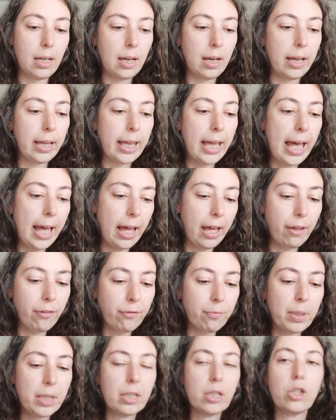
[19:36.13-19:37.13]
I
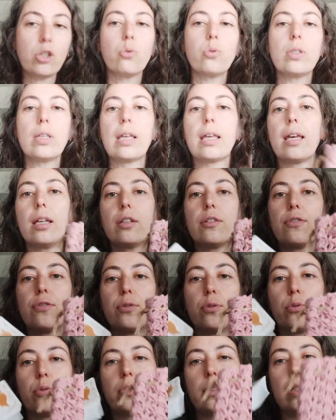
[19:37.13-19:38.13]
have been using it
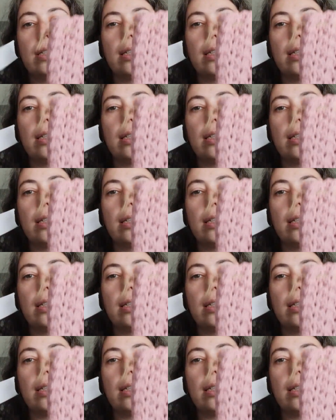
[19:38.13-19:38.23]
for the